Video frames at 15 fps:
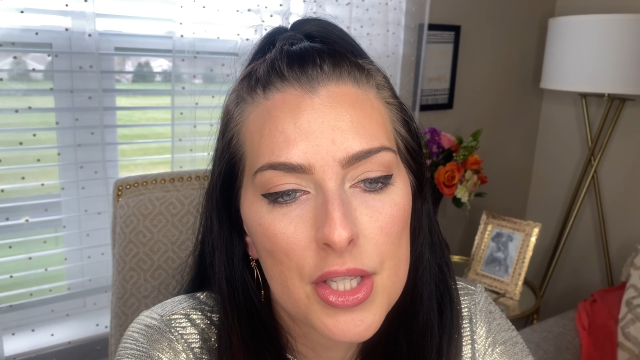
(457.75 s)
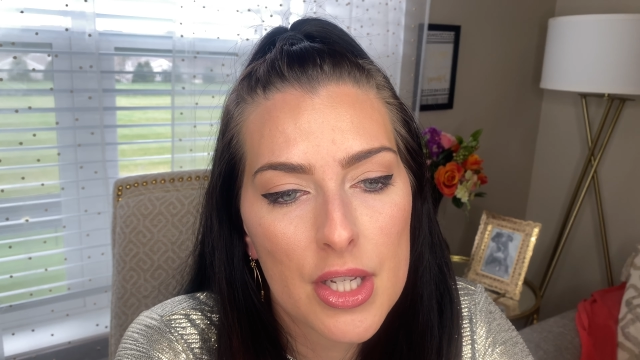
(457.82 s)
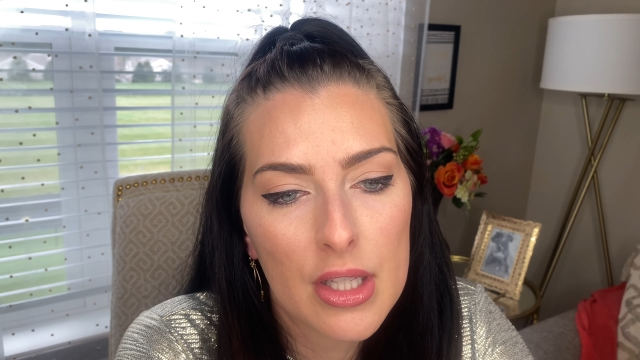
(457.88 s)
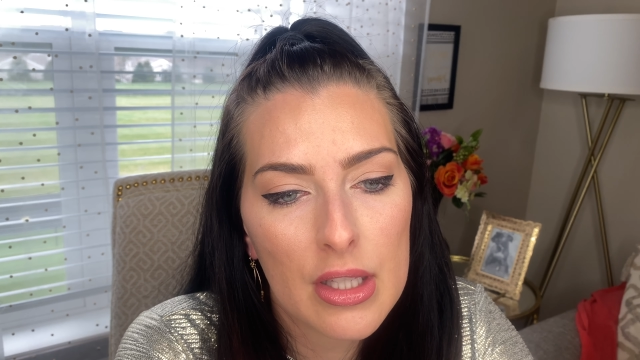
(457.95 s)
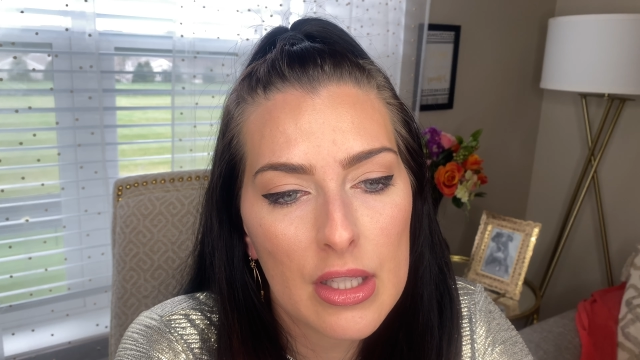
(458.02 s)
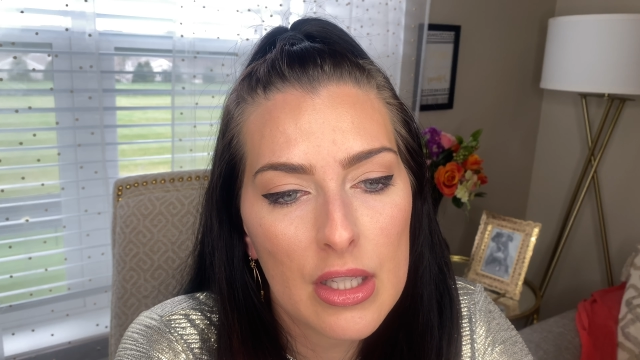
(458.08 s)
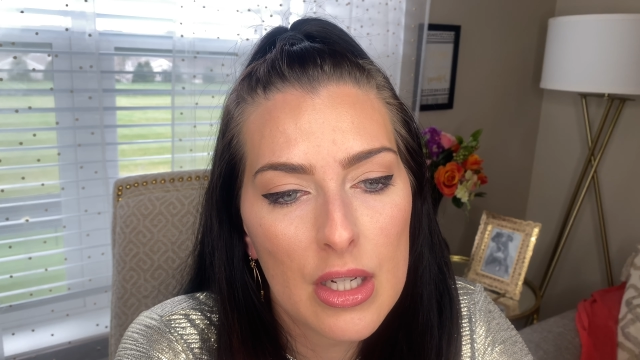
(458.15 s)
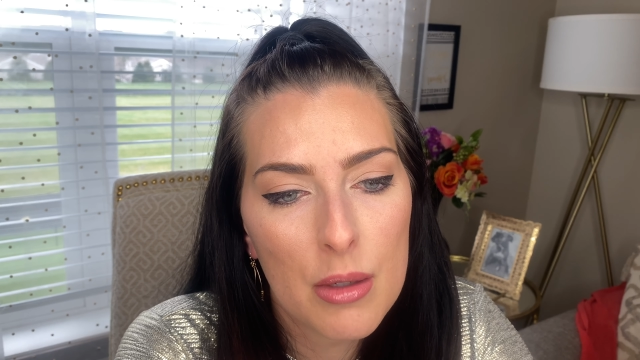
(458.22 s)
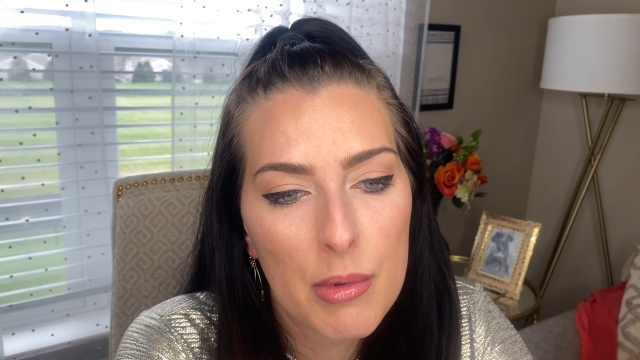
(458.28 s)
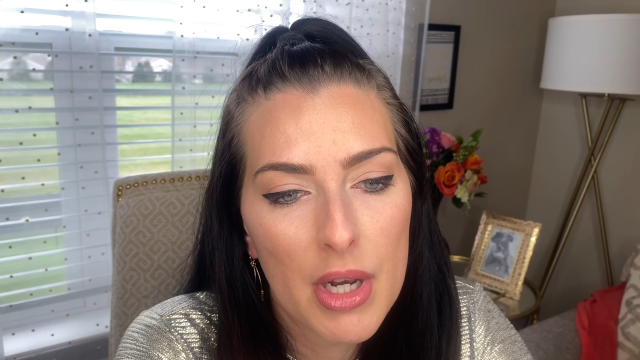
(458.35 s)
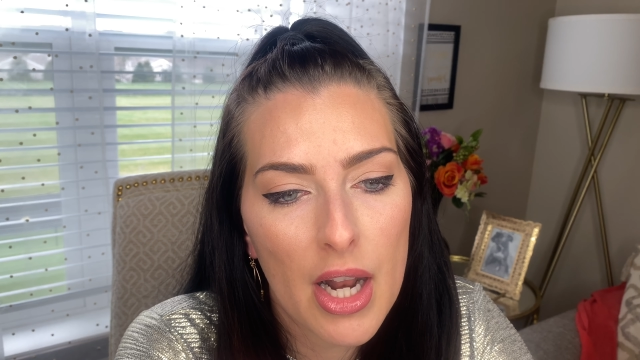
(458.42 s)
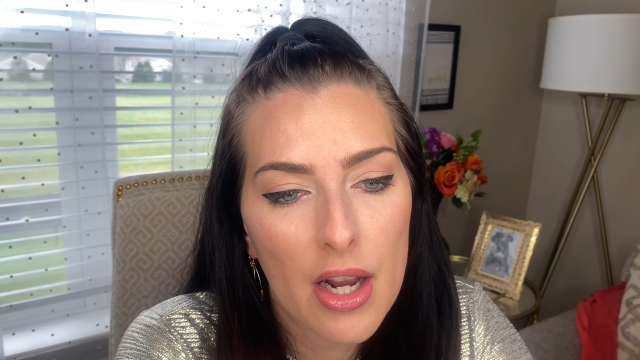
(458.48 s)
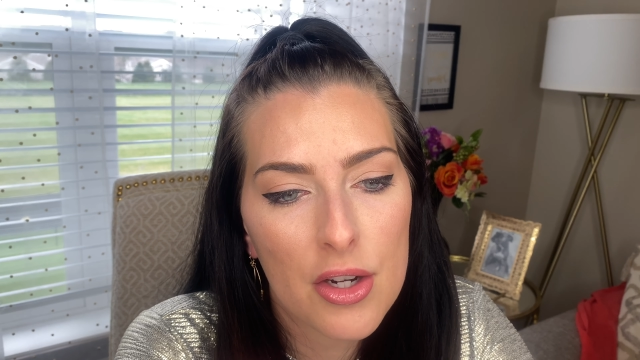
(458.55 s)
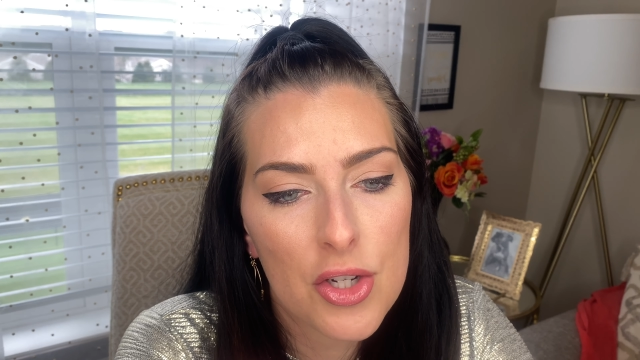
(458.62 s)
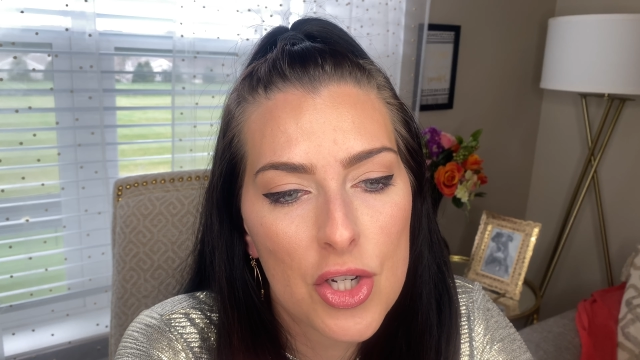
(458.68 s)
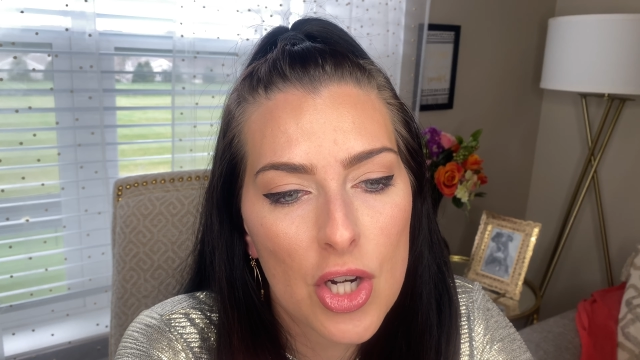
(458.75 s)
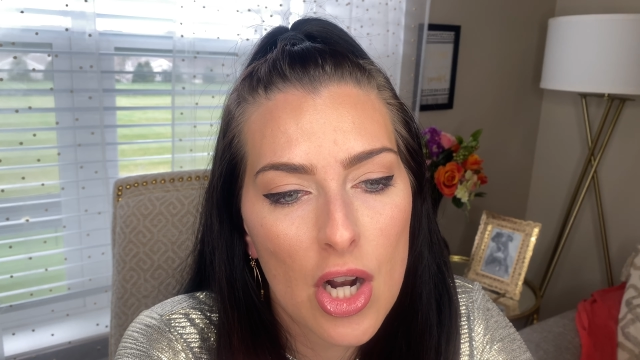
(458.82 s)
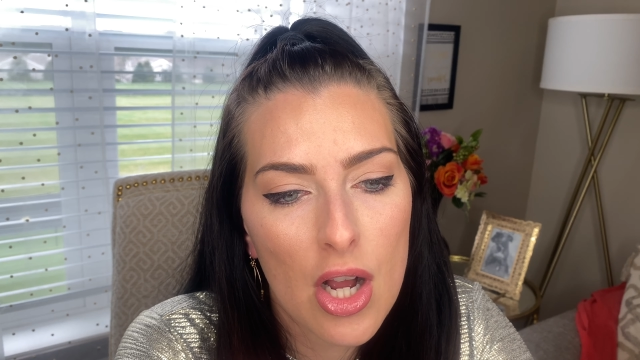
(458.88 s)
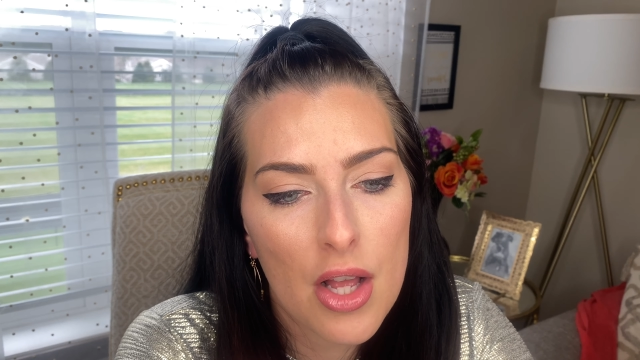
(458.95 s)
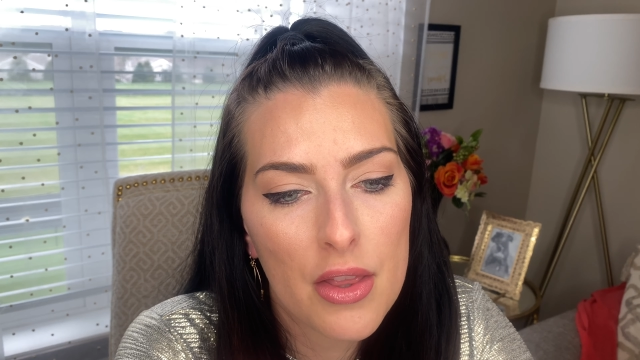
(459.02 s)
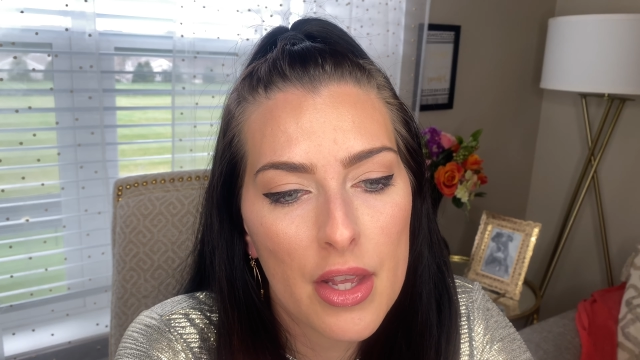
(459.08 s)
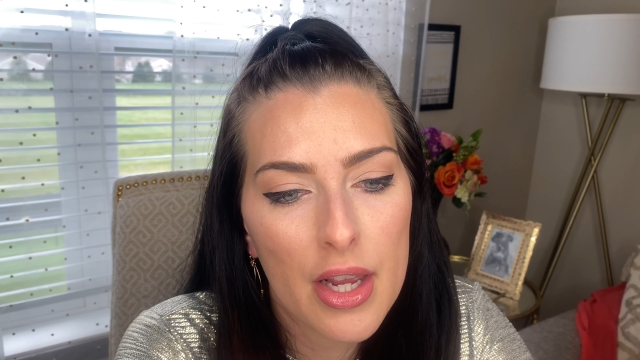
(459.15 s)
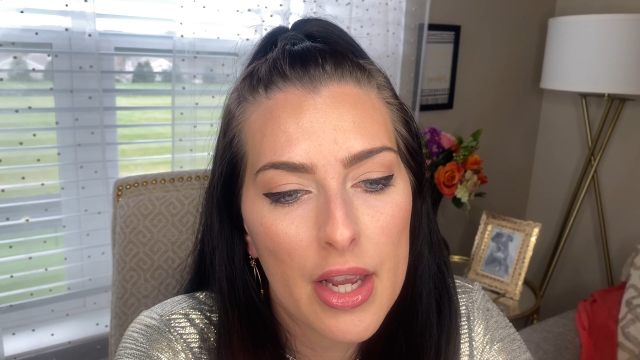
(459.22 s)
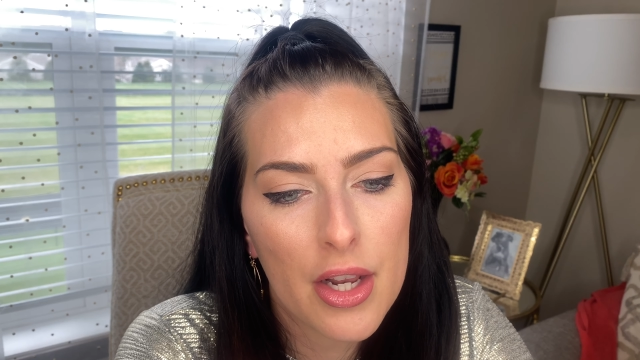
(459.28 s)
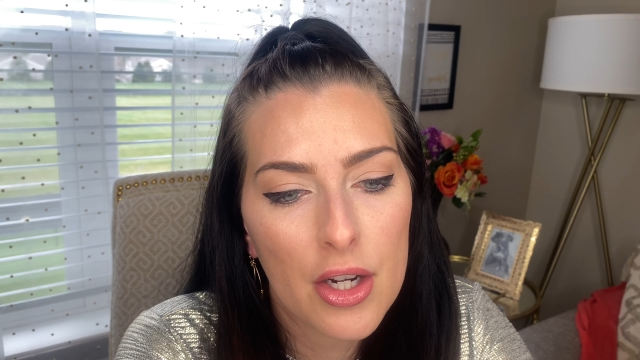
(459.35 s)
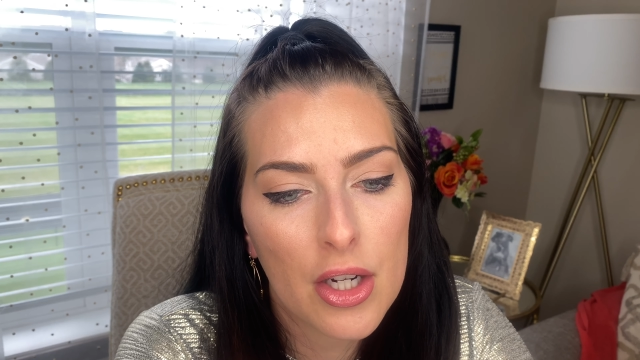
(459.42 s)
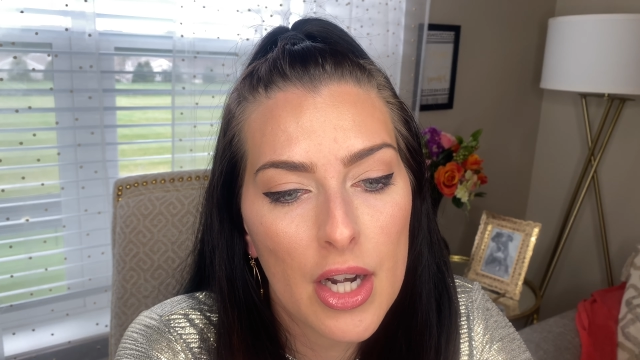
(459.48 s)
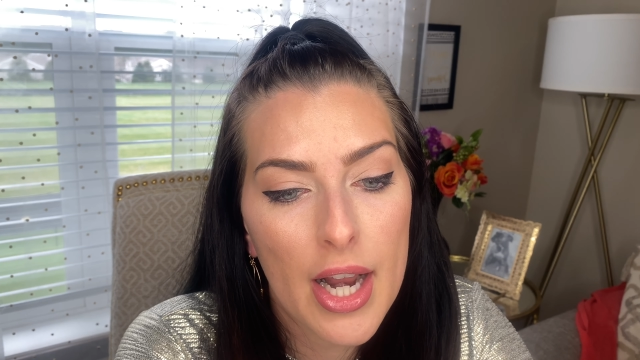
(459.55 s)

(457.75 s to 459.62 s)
little bit extra on the inner